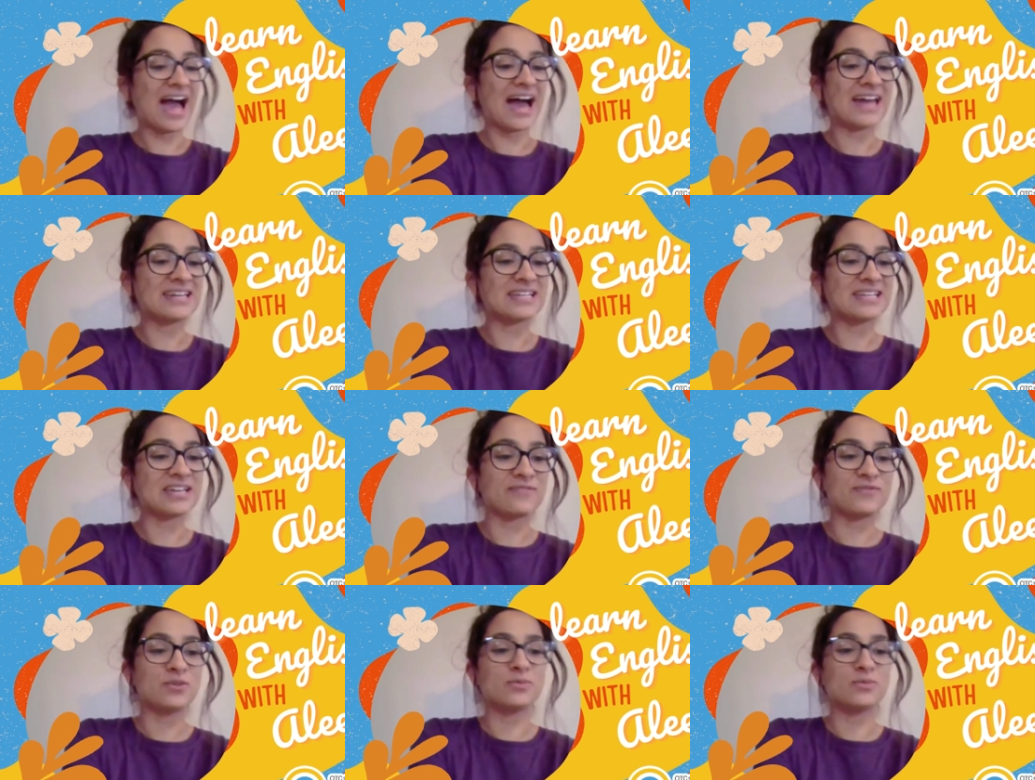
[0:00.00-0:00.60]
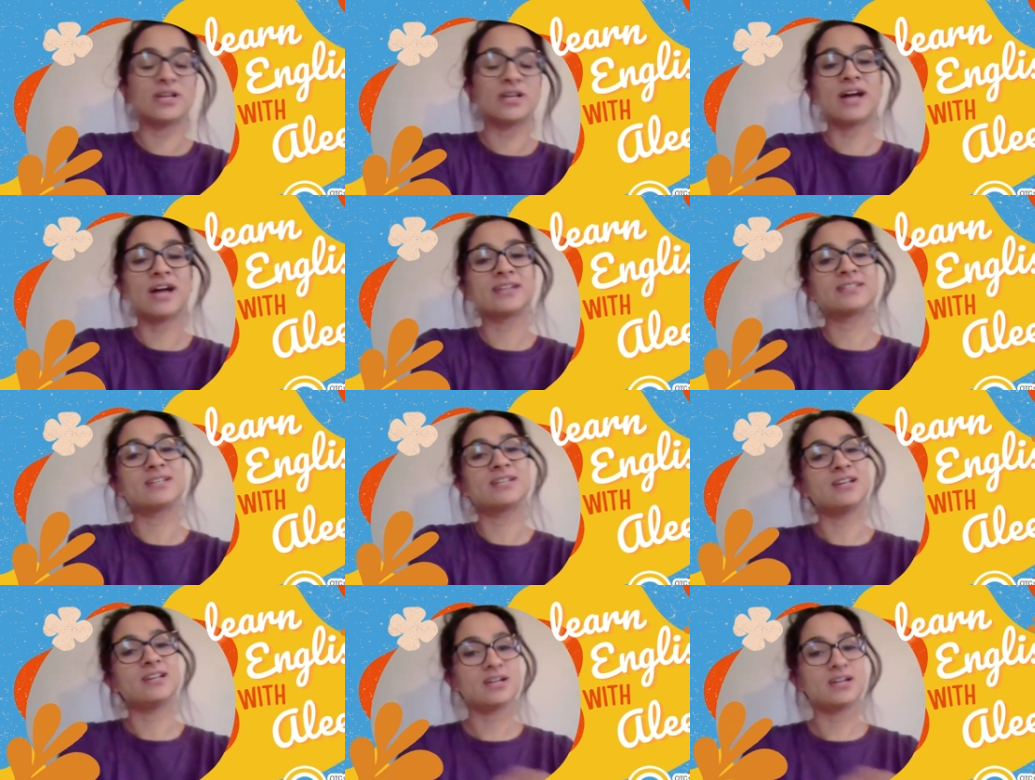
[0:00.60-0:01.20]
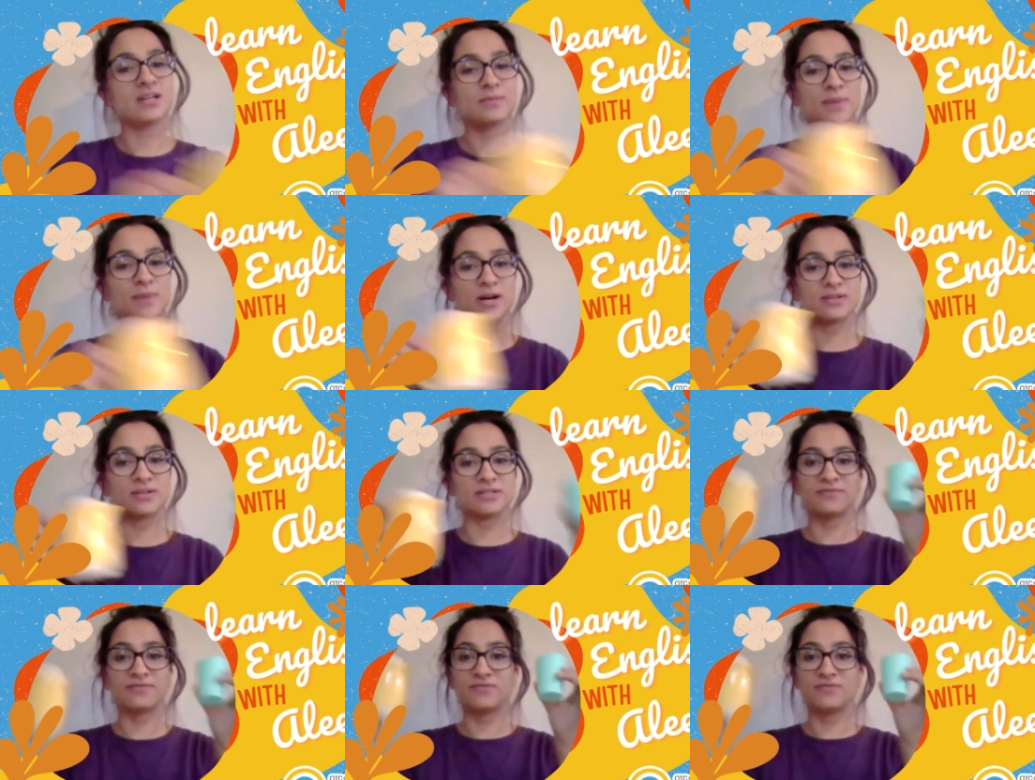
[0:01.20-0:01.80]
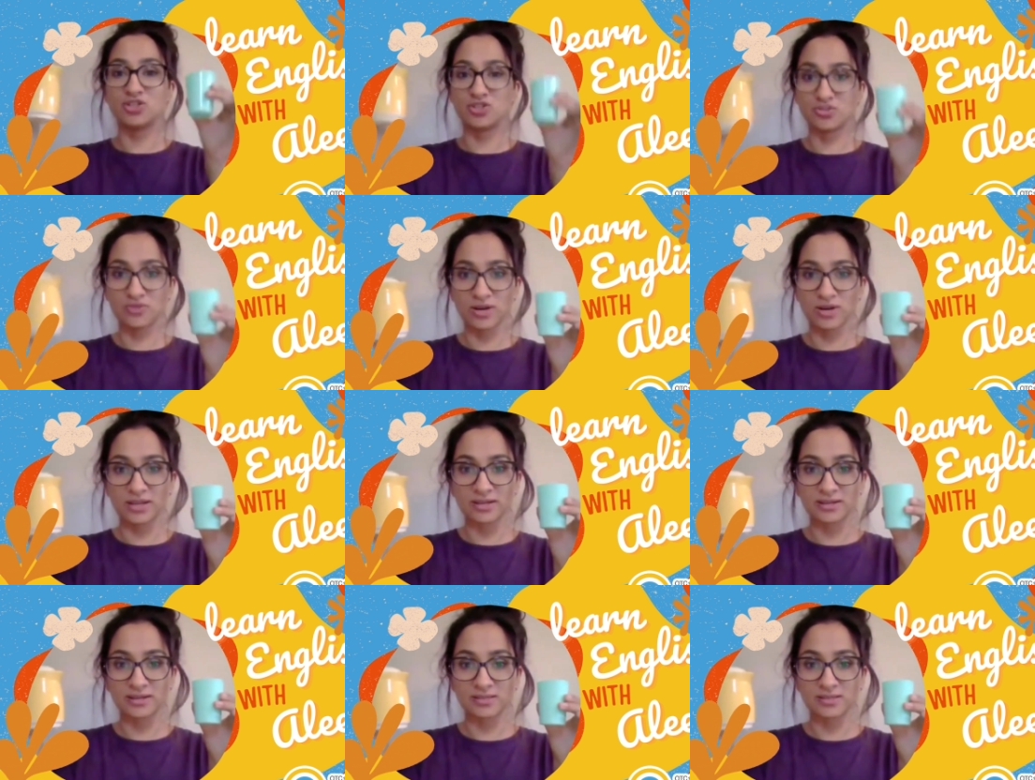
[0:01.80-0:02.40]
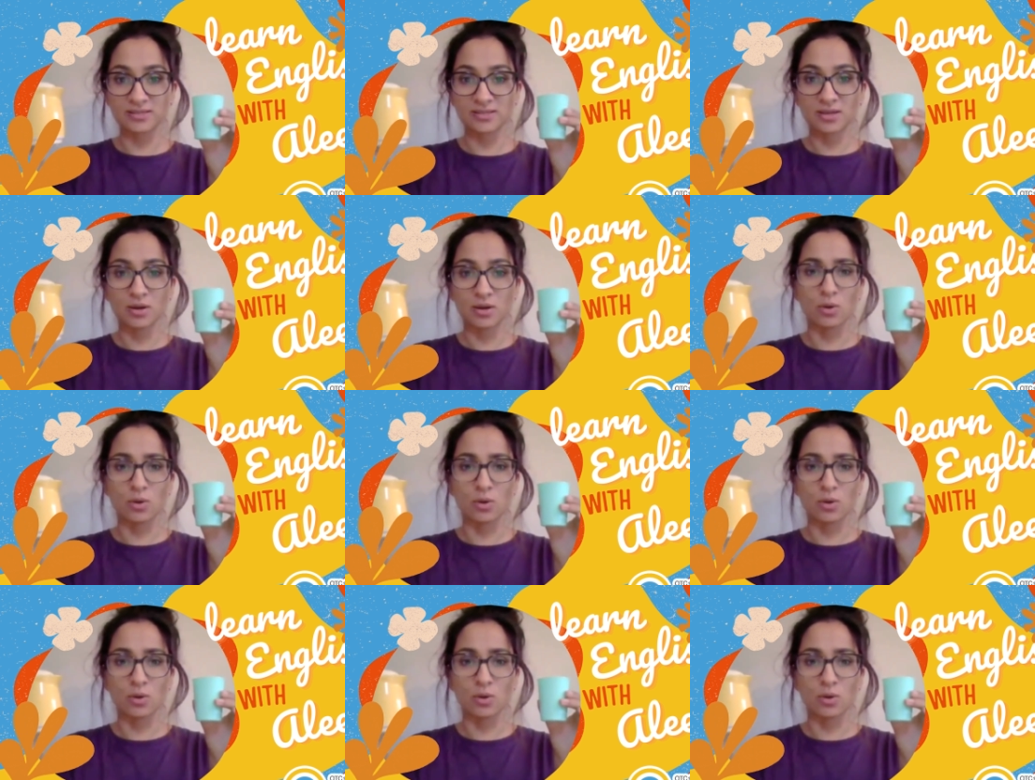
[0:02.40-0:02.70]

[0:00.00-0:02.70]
And if you would like to learn about different drinks,